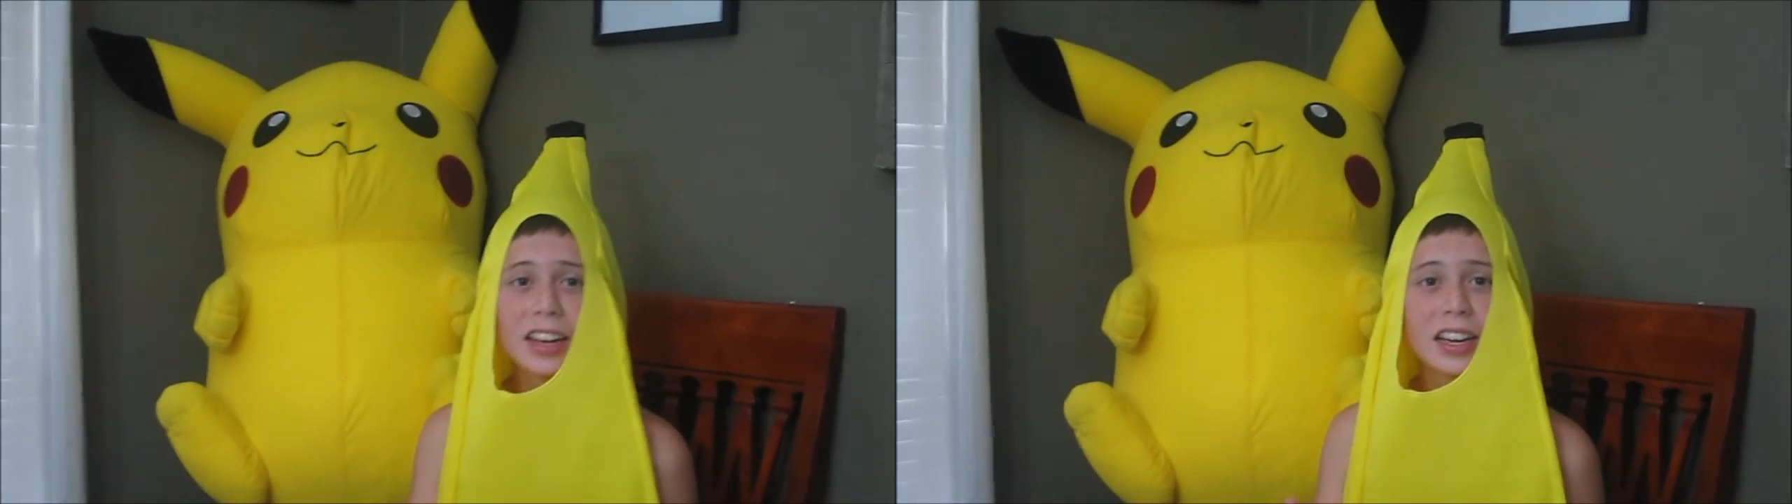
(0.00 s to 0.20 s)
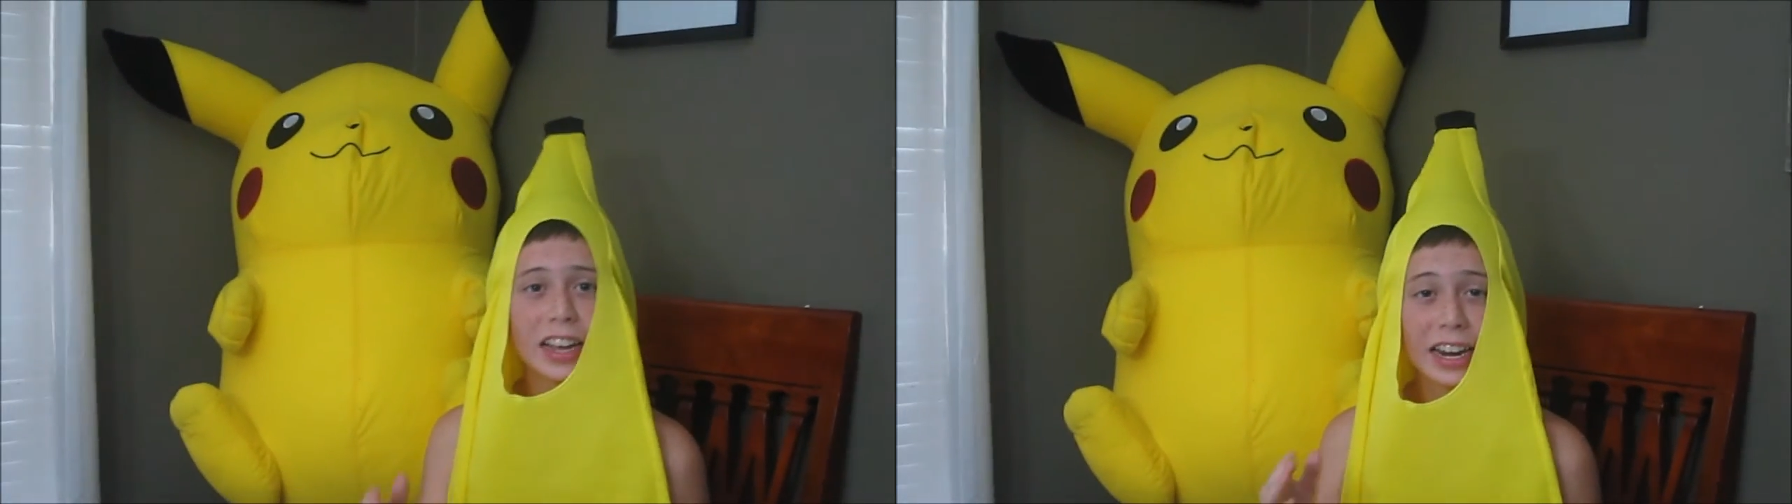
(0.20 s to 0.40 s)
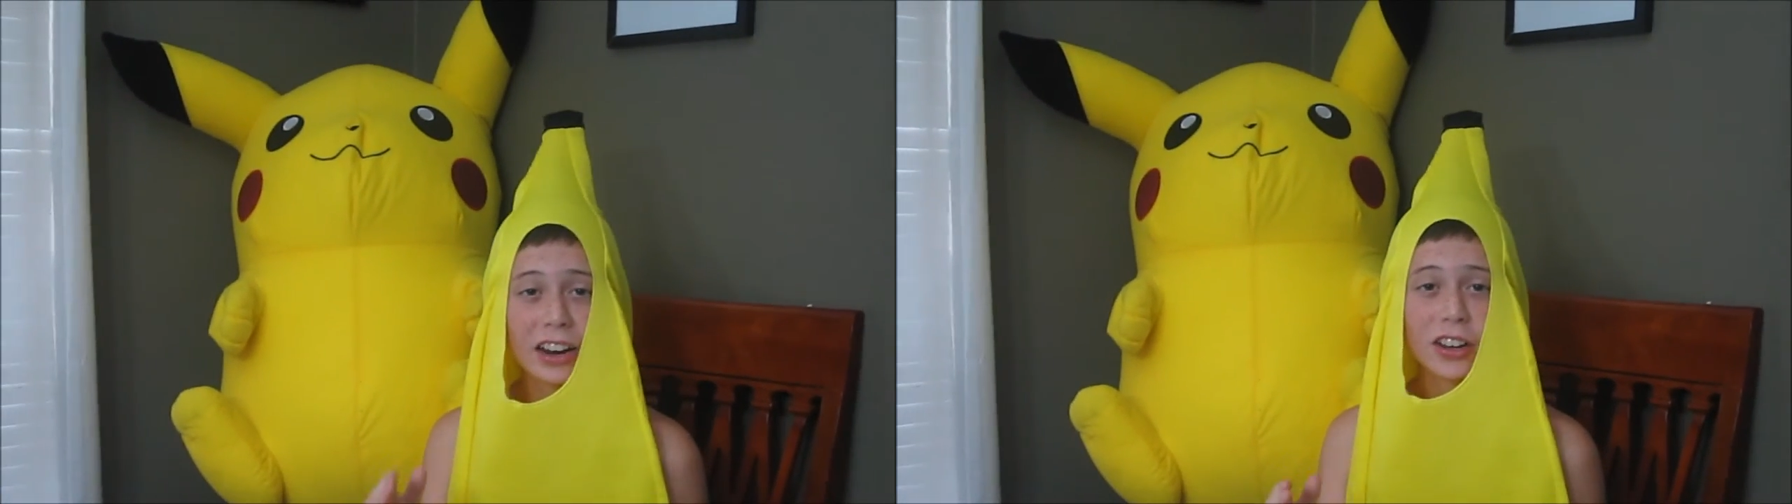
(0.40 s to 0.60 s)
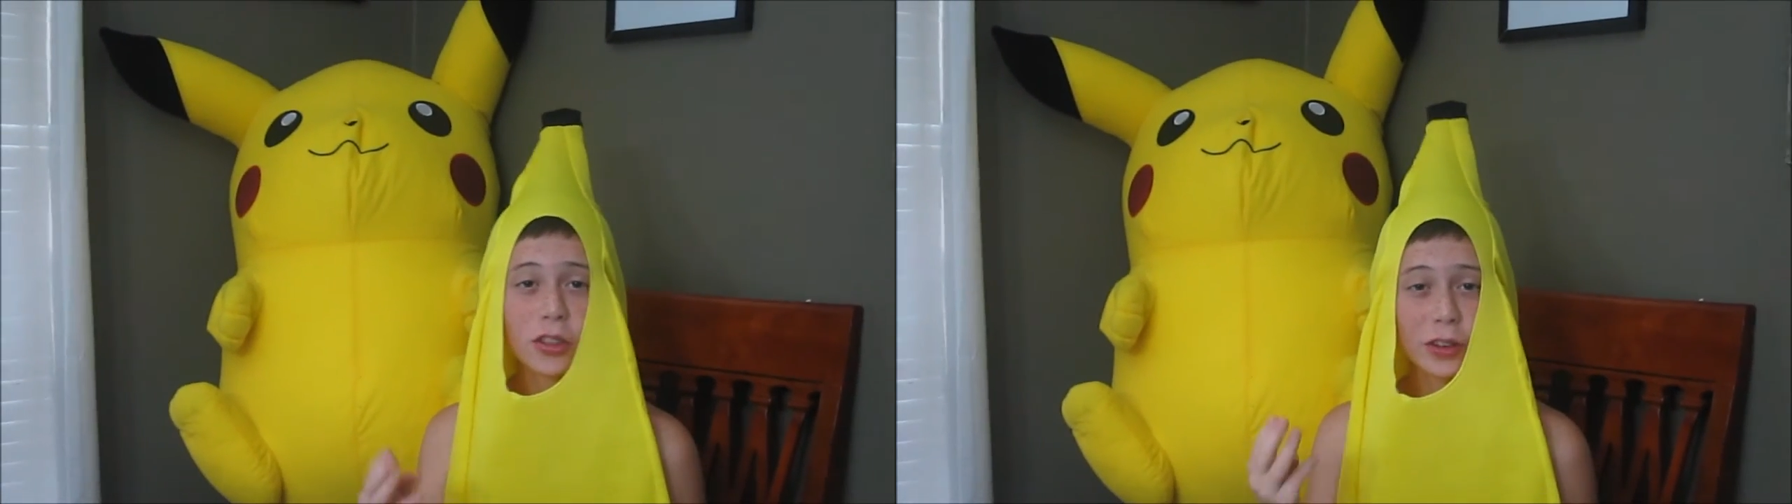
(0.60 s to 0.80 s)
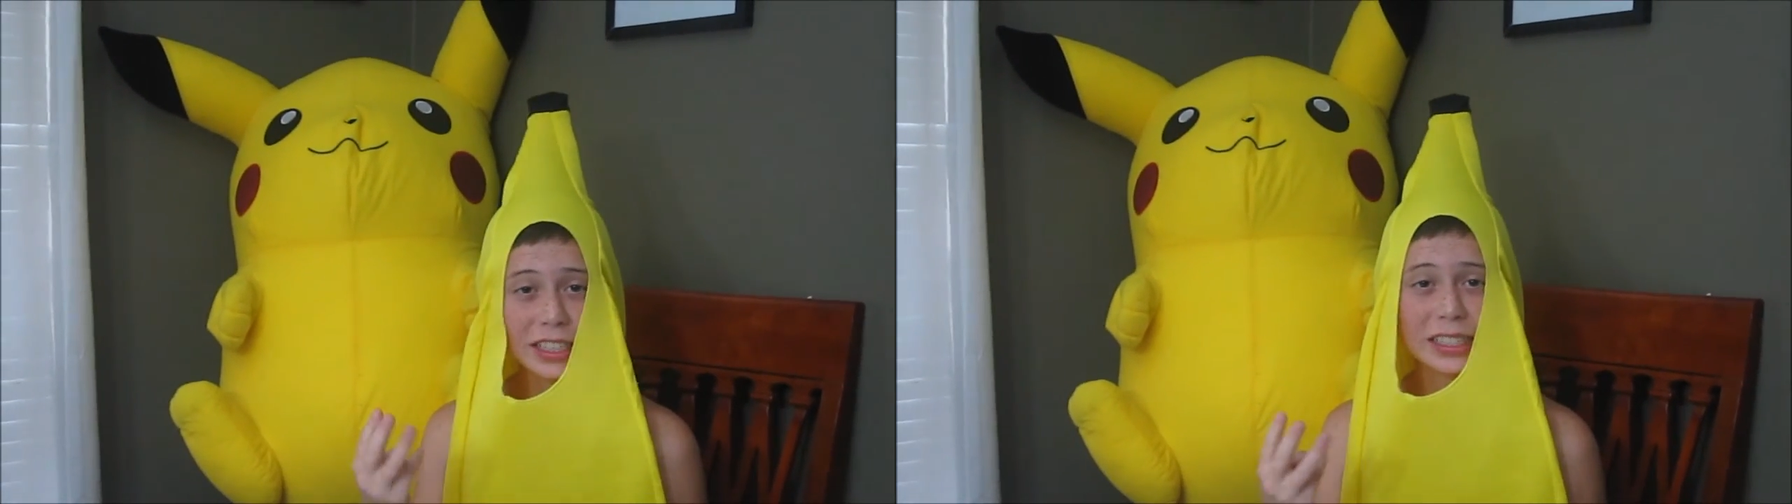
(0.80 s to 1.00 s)
and here are
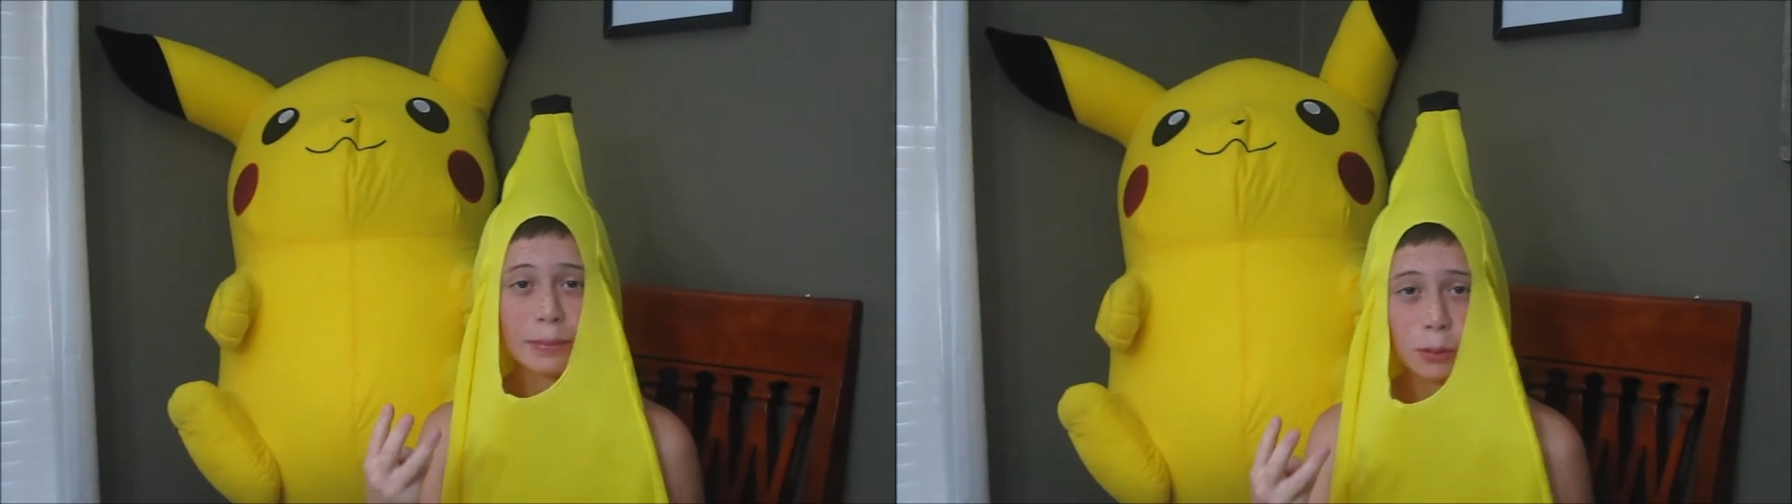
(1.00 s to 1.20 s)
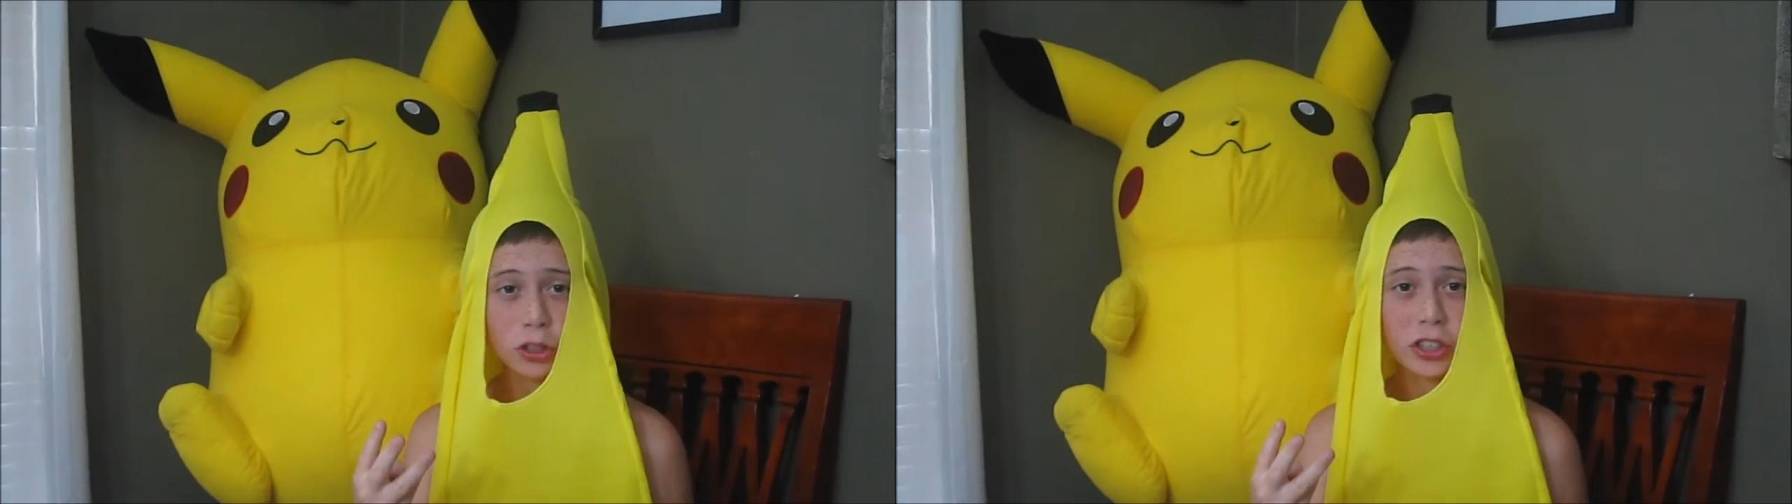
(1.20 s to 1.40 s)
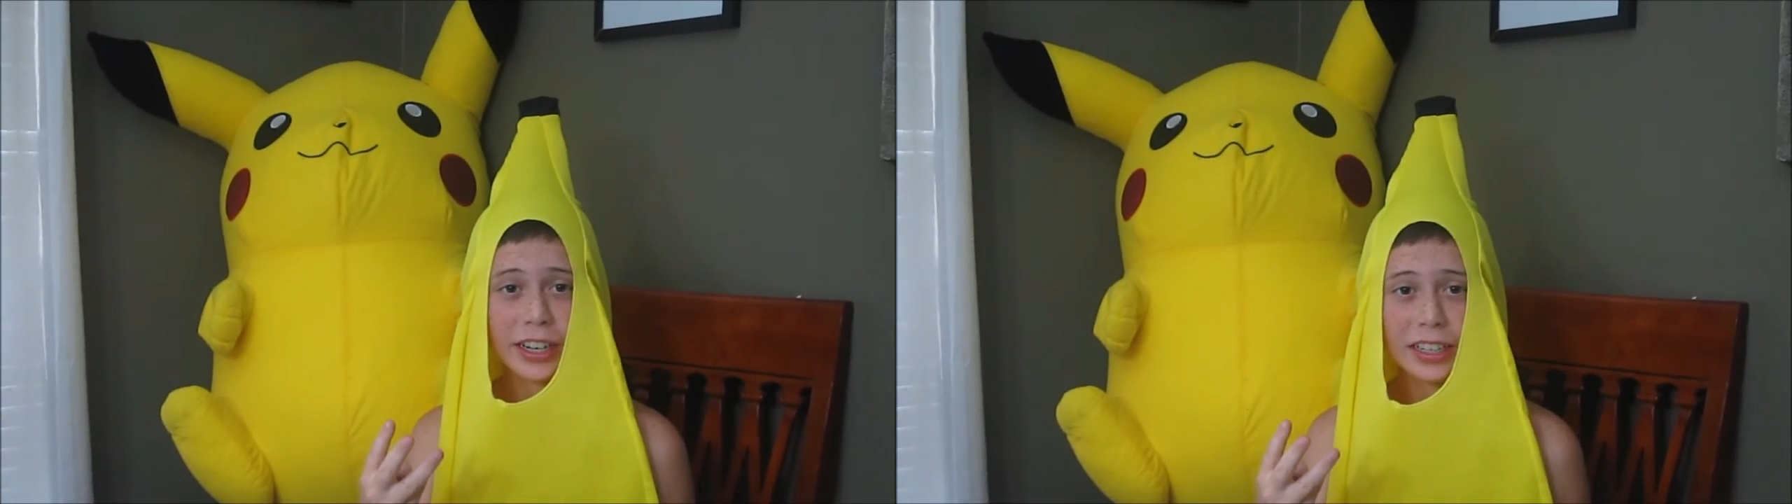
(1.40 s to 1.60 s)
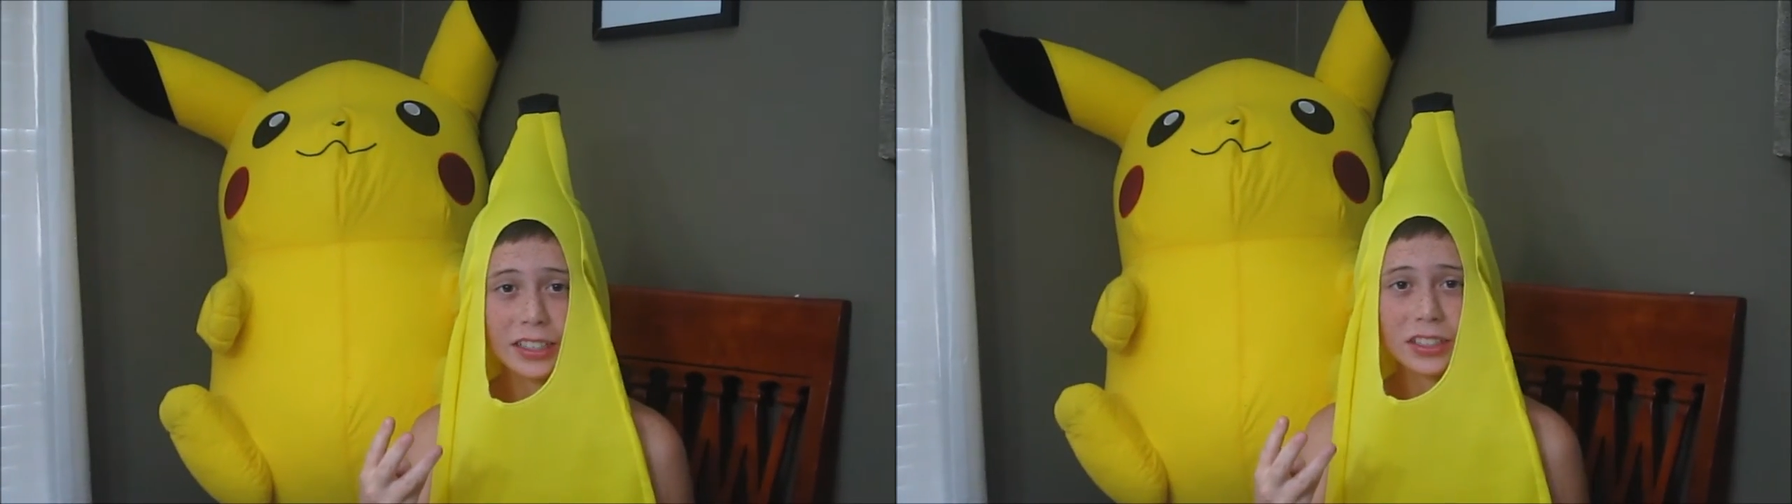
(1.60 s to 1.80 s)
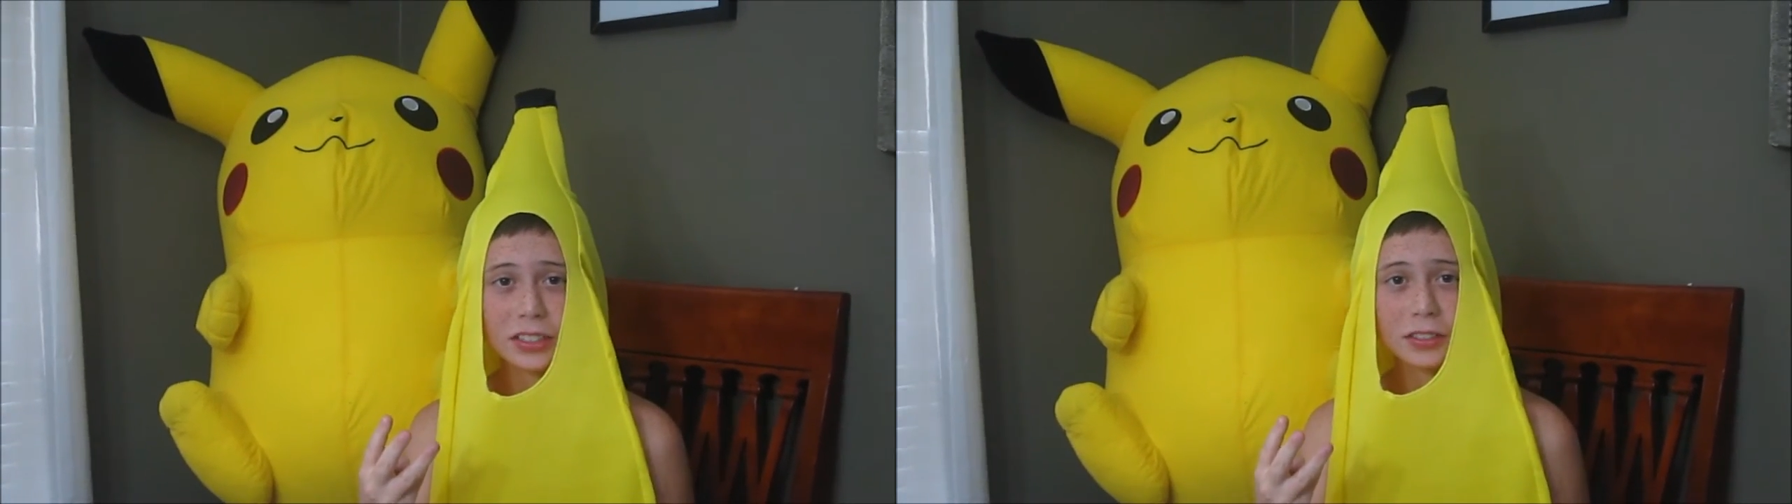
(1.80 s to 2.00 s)
three simple
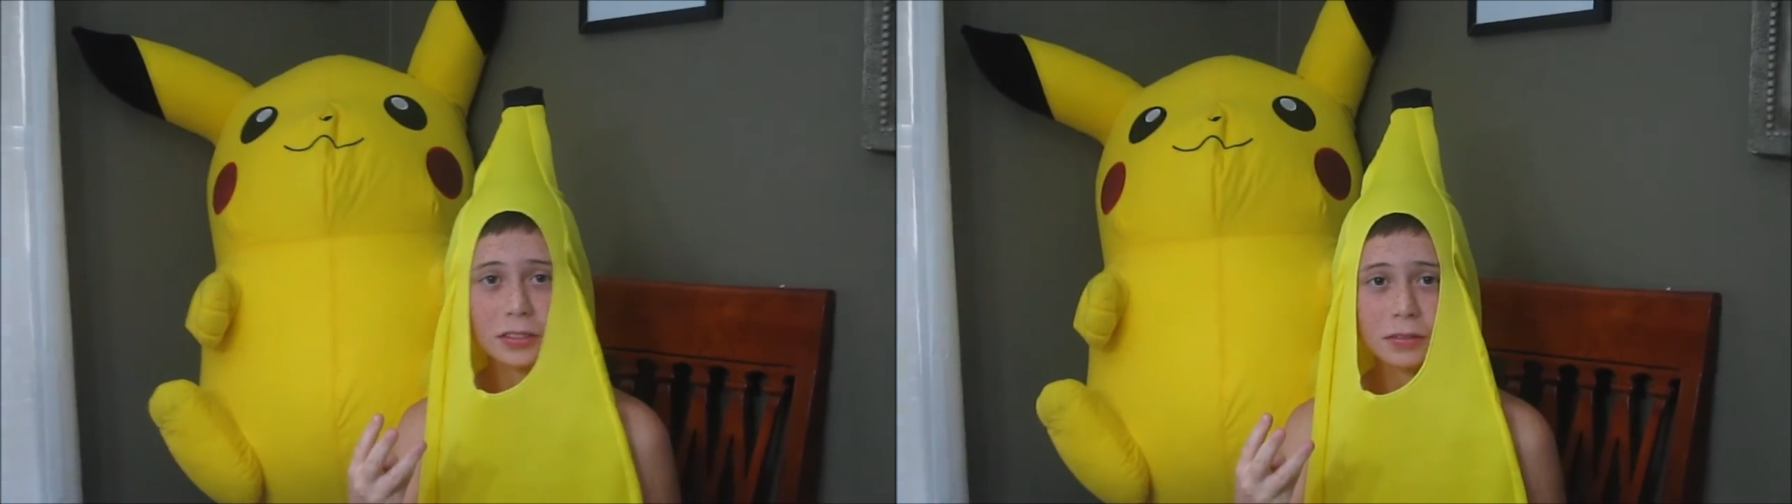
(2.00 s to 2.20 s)
tricks.